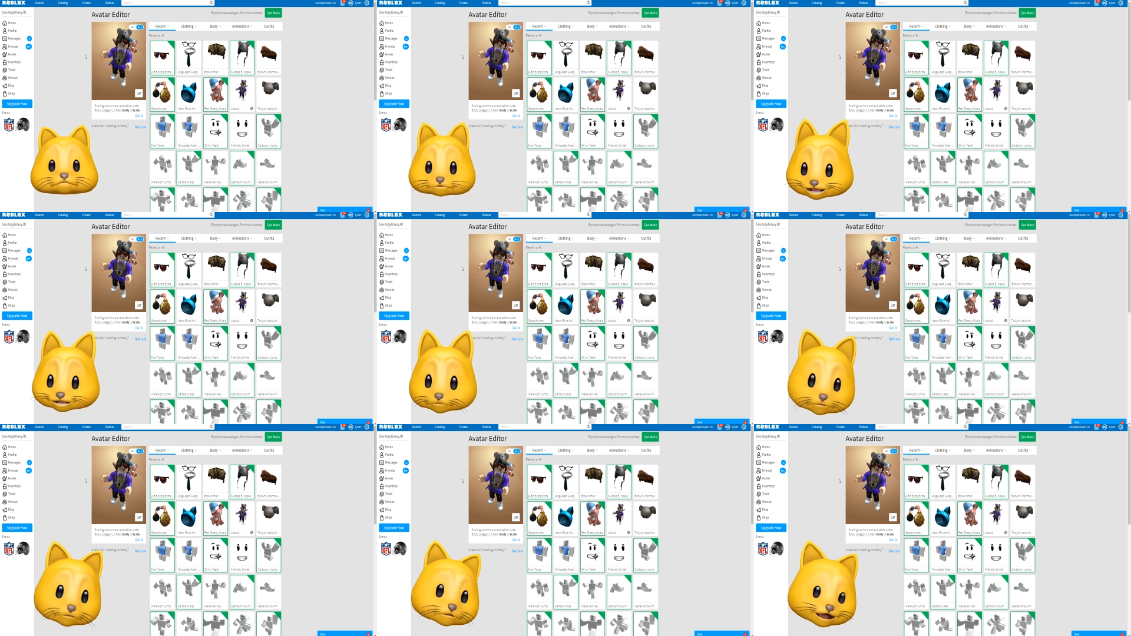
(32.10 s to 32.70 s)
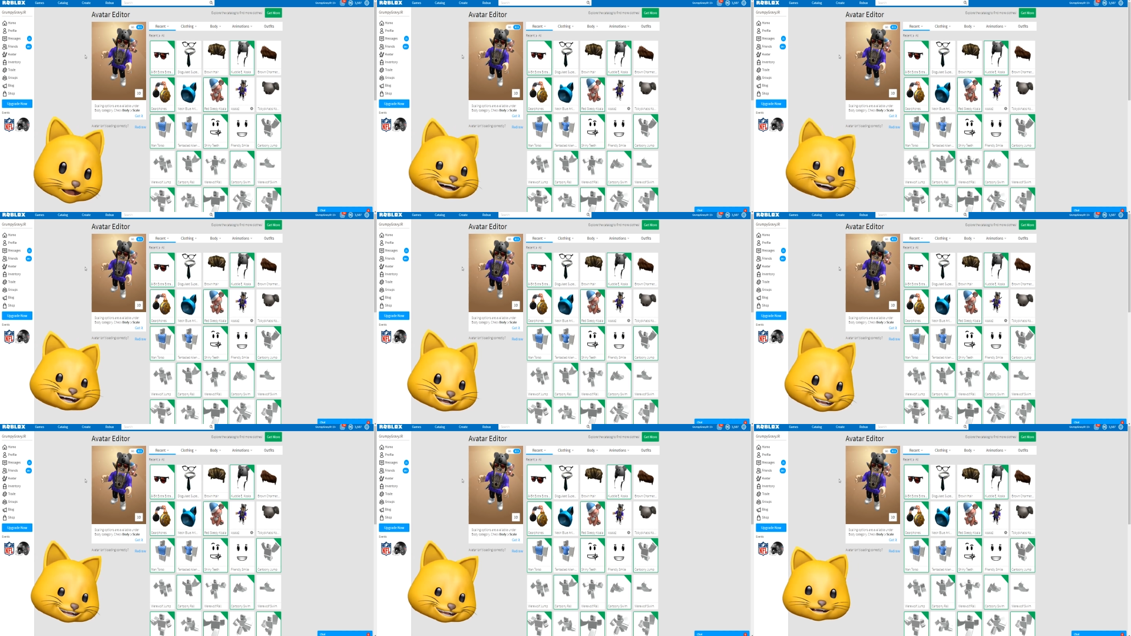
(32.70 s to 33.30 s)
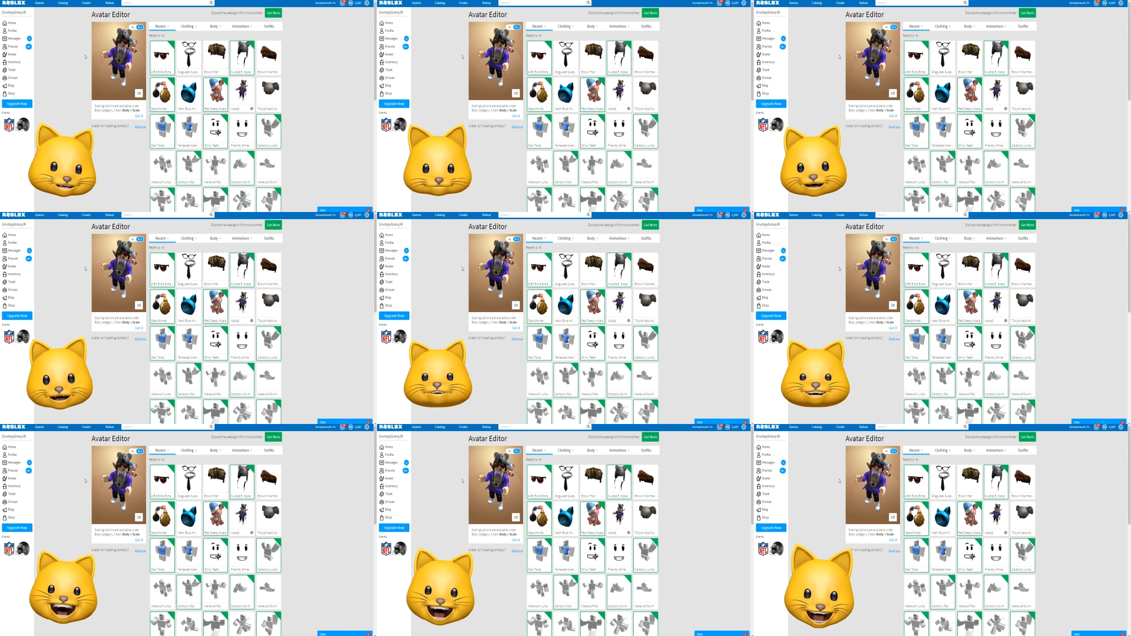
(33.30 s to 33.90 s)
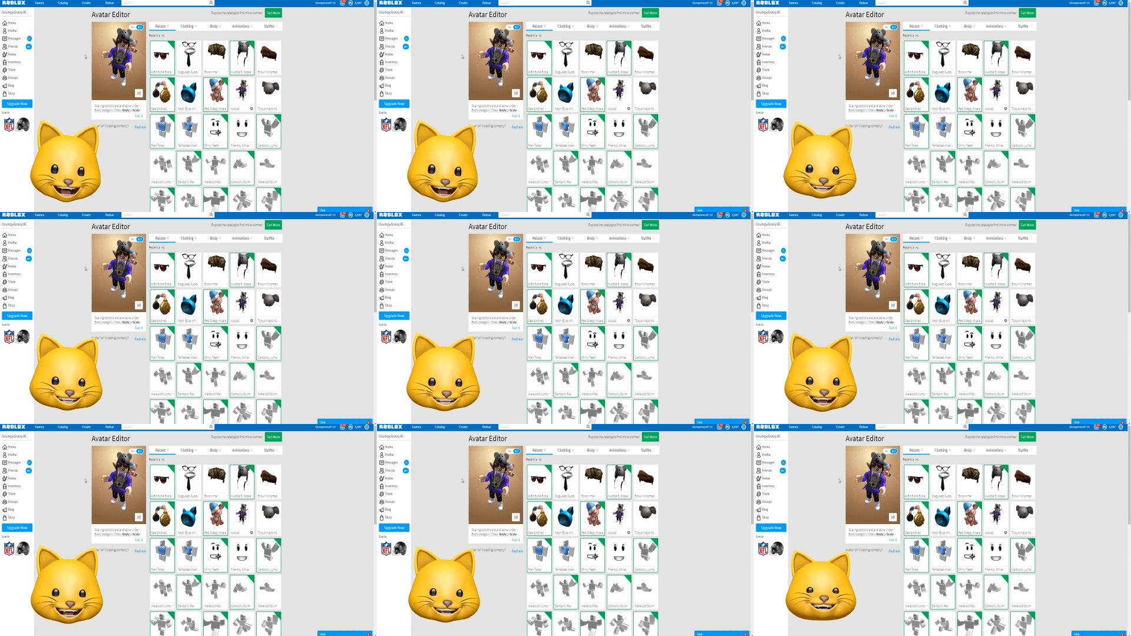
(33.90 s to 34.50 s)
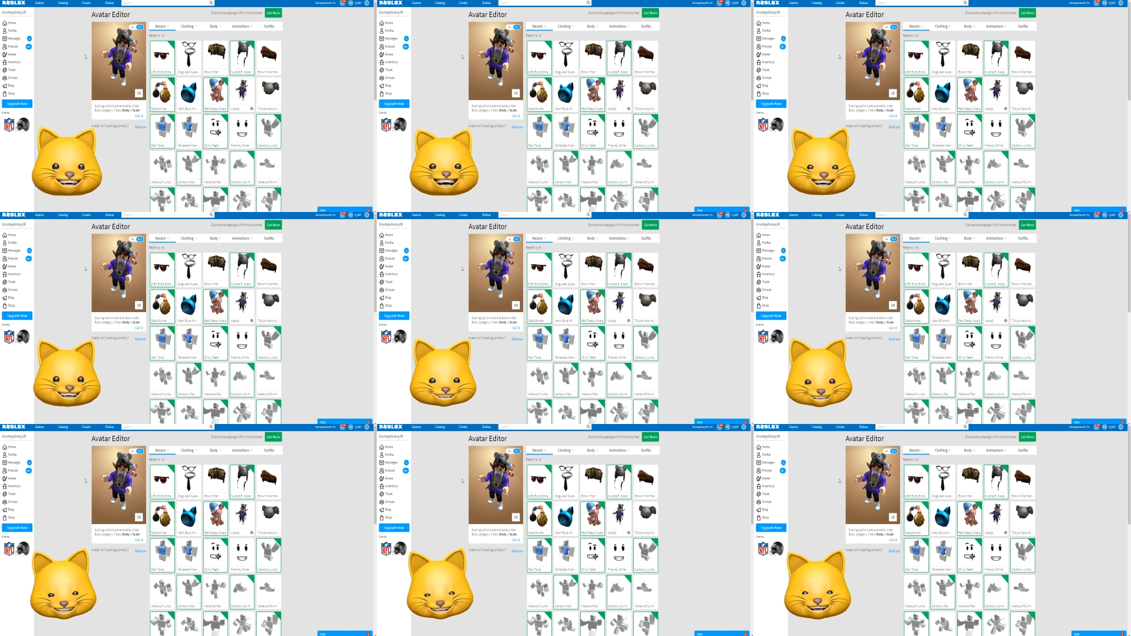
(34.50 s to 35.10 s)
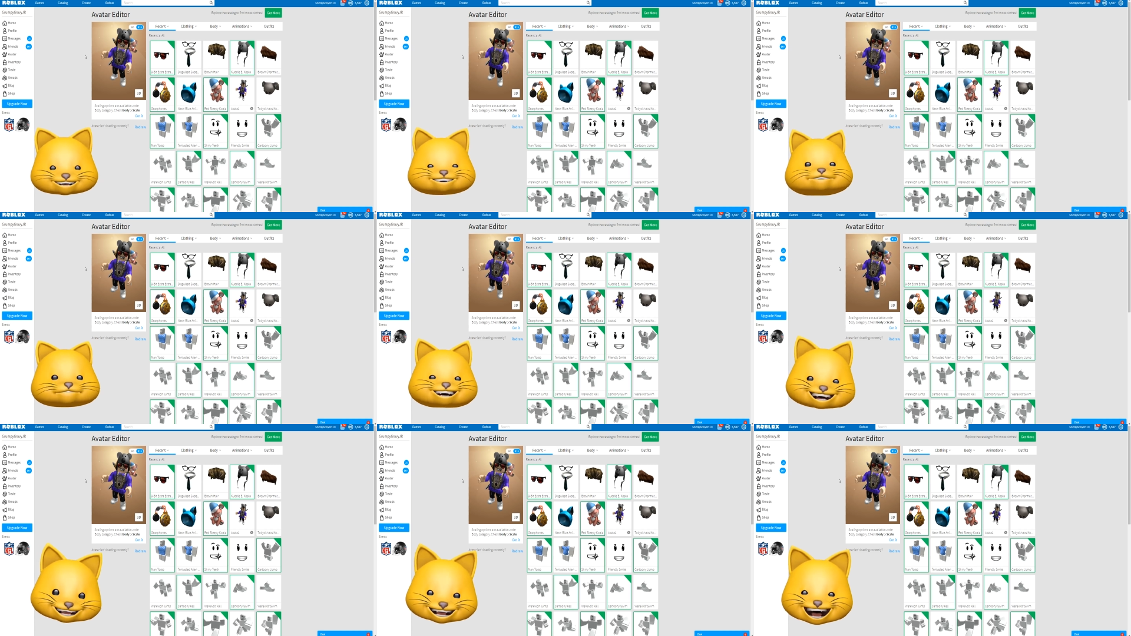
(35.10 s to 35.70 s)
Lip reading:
No face is visible, so there are no lips to read.